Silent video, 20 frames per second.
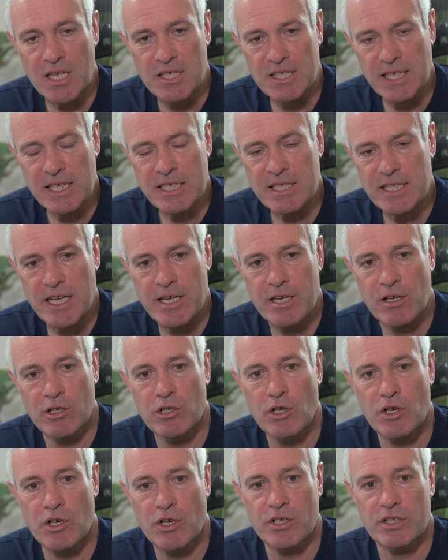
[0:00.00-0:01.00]
So let's take a
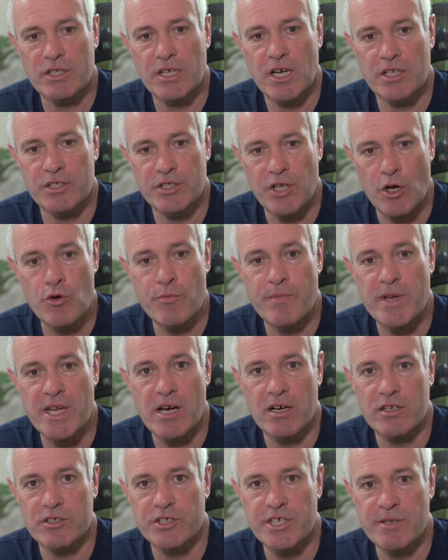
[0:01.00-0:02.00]
look at Adobe
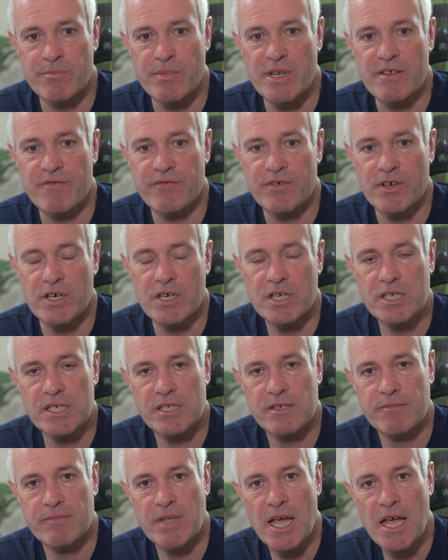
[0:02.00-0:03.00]
RGB
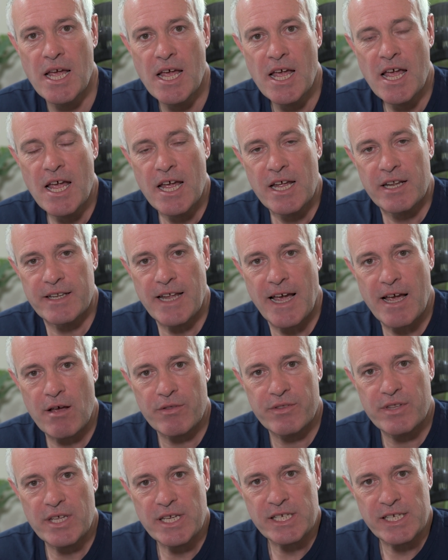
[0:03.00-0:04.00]
first. Now
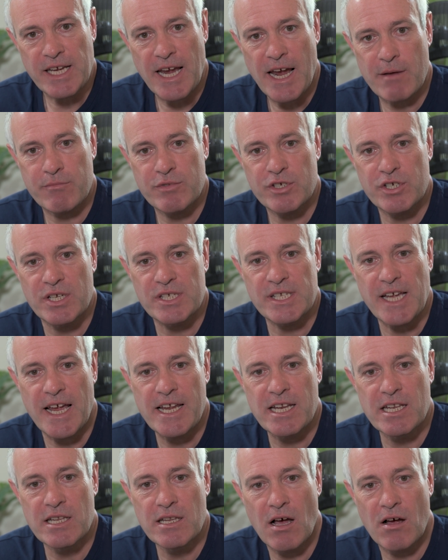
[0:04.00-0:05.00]
this captures
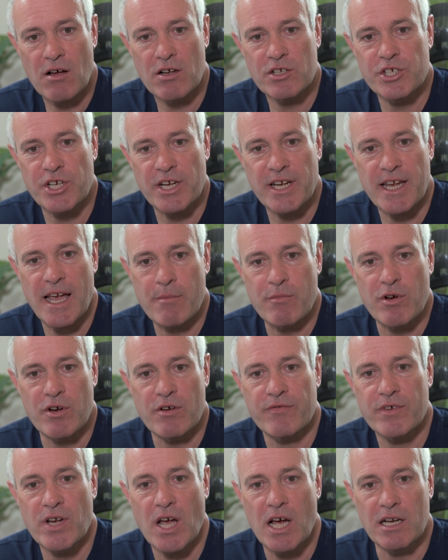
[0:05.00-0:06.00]
a larger gamut
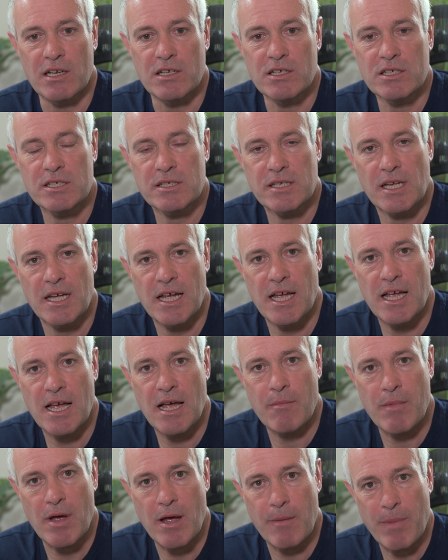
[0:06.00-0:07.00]
of colours,
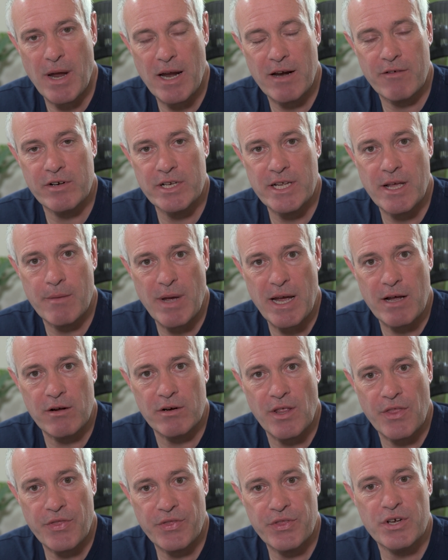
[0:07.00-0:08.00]
um, apparently
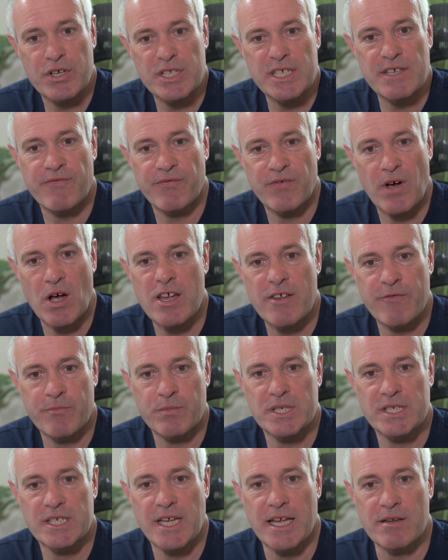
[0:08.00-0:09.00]
about
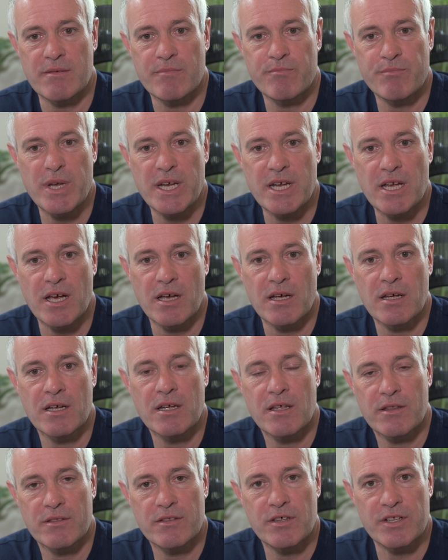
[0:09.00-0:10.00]
35% bigger
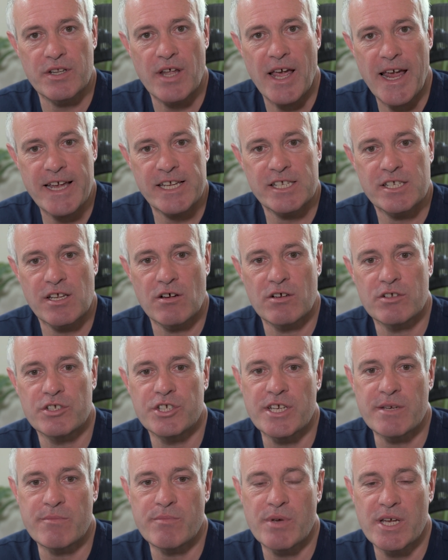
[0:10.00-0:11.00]
than
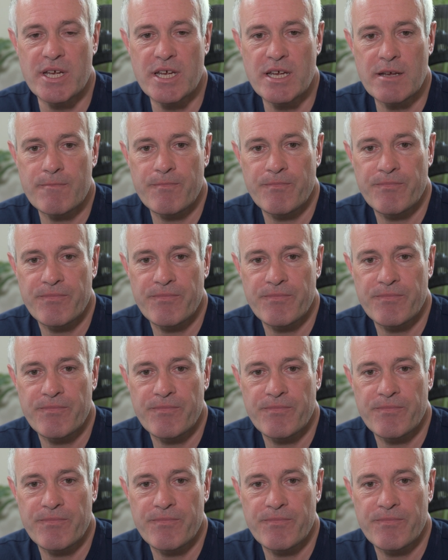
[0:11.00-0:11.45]
sRGB.